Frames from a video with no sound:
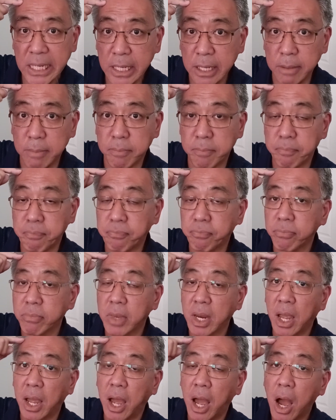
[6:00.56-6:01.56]
team.
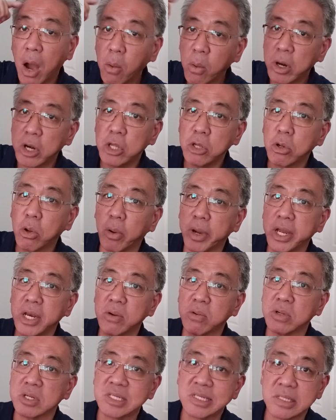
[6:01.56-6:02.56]
How are you
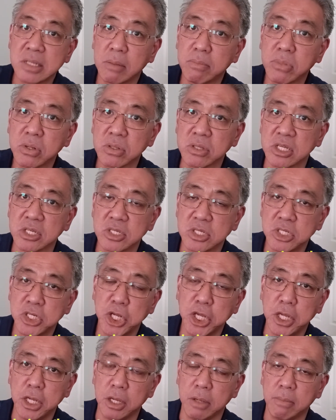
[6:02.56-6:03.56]
going to assemble this
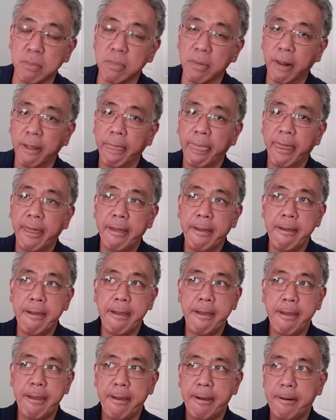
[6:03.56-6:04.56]
team?
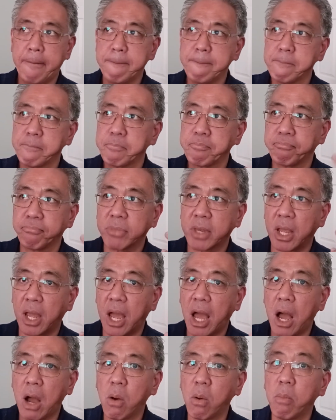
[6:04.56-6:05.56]
And
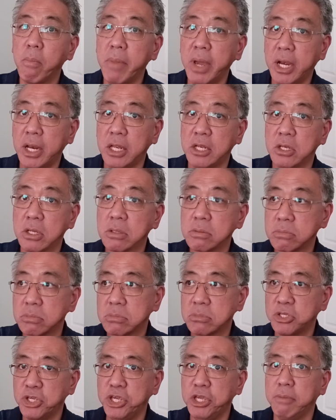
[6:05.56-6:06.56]
how many
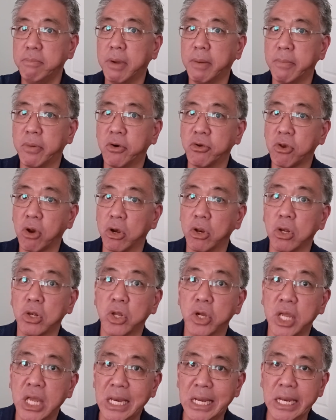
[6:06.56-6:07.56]
team members are you
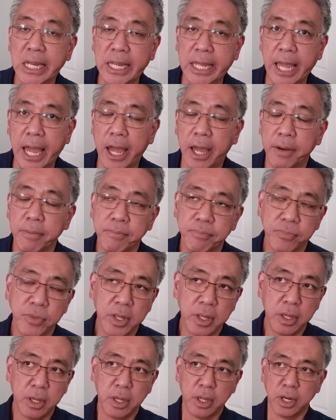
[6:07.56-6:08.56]
looking to get?
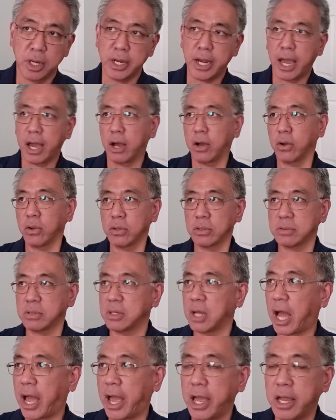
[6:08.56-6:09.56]
Now,
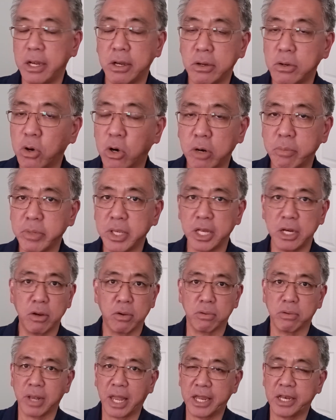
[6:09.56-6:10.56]
I normally
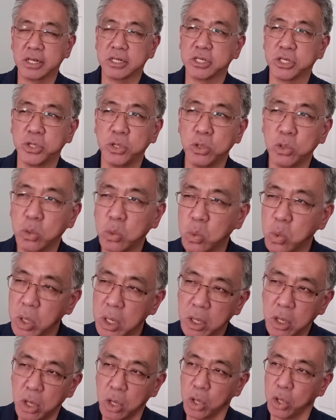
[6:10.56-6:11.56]
don't like to
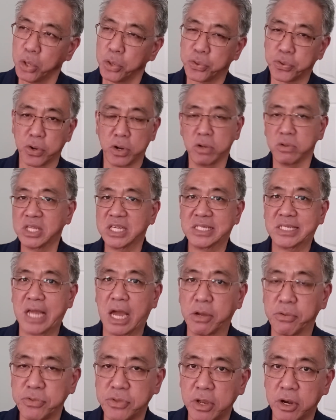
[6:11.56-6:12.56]
throw this
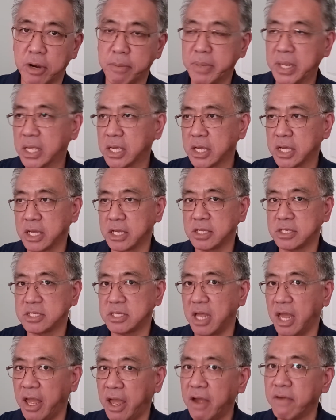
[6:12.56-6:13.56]
out there
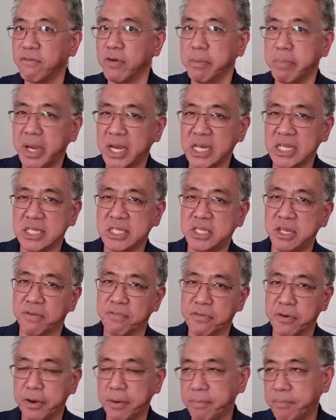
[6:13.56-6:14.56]
because everybody's
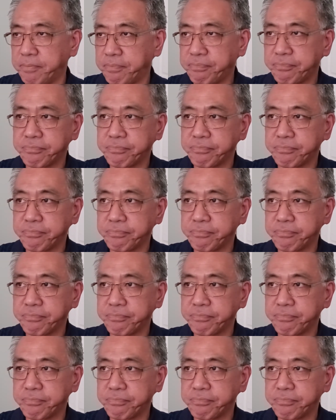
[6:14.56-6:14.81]
different,